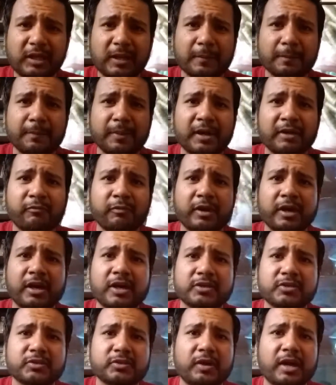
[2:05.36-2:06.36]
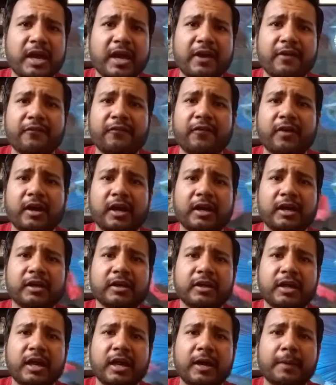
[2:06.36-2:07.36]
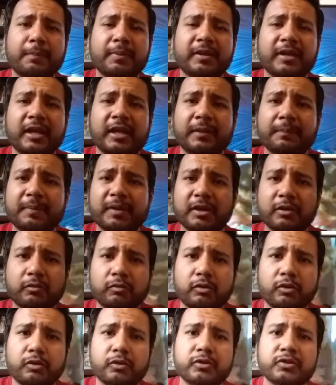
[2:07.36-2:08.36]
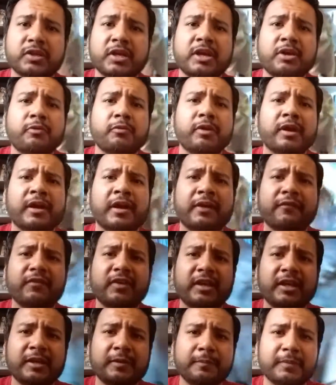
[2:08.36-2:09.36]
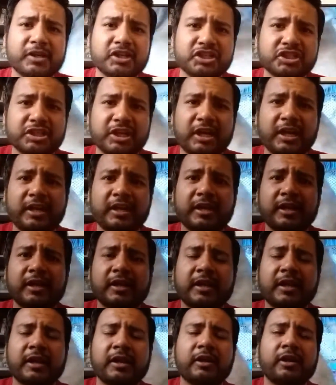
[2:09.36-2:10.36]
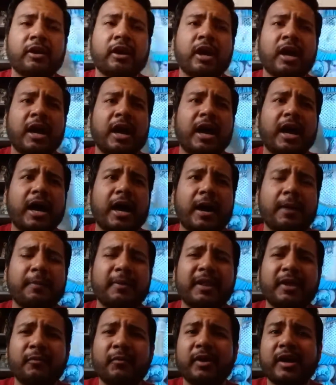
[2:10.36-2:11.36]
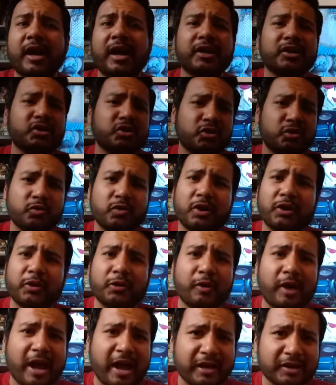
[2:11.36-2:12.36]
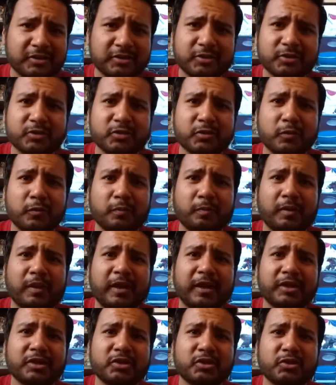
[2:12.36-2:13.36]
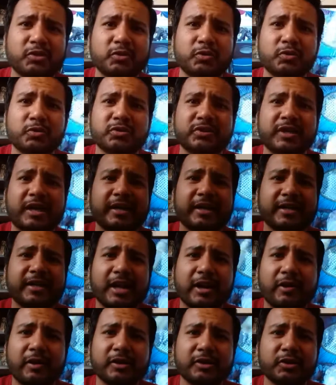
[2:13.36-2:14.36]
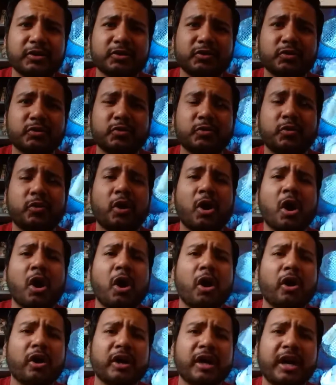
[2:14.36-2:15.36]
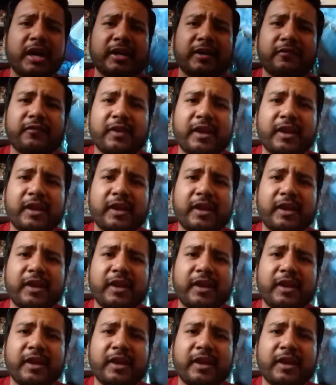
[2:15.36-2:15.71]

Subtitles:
but we also have Penelope Cruz. We have Ian McShane in there, and then we got two other actors who are playing two side characters who are kind of